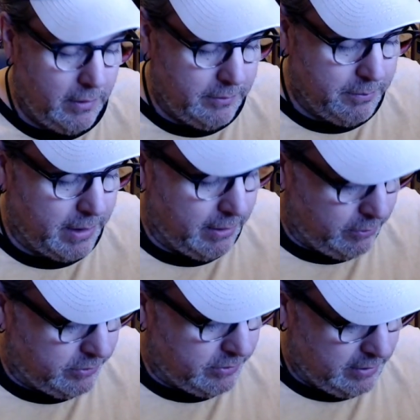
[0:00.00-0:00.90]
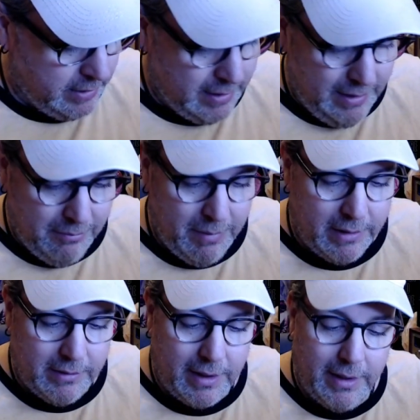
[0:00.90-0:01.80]
But it was
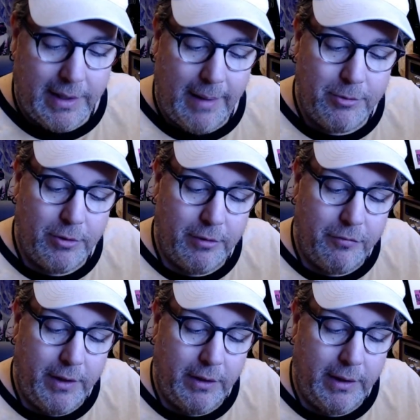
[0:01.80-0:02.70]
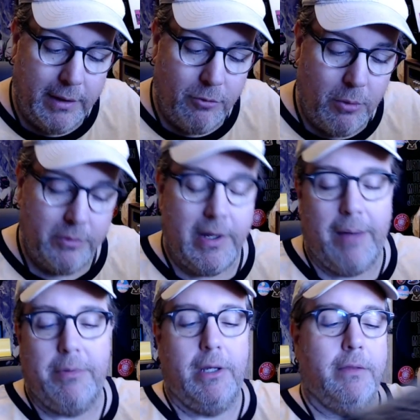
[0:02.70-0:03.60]
meant to kind of capture the feeling of what was
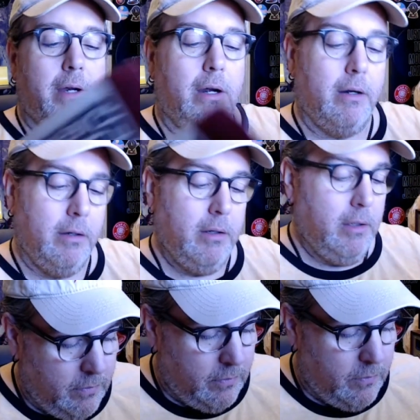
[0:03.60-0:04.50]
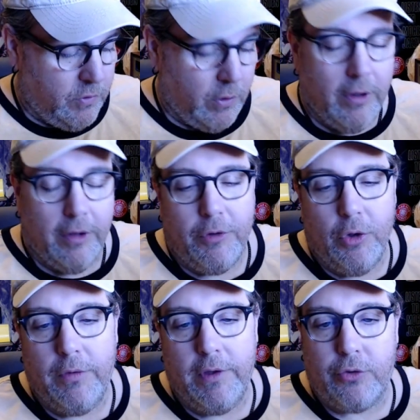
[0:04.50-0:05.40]
happening there. So a few
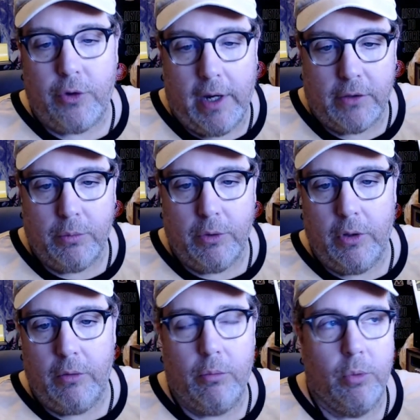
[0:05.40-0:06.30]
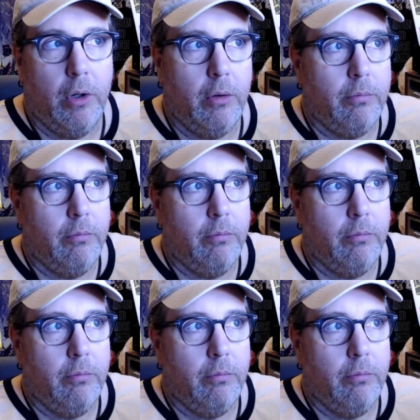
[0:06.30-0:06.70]
of these tracks were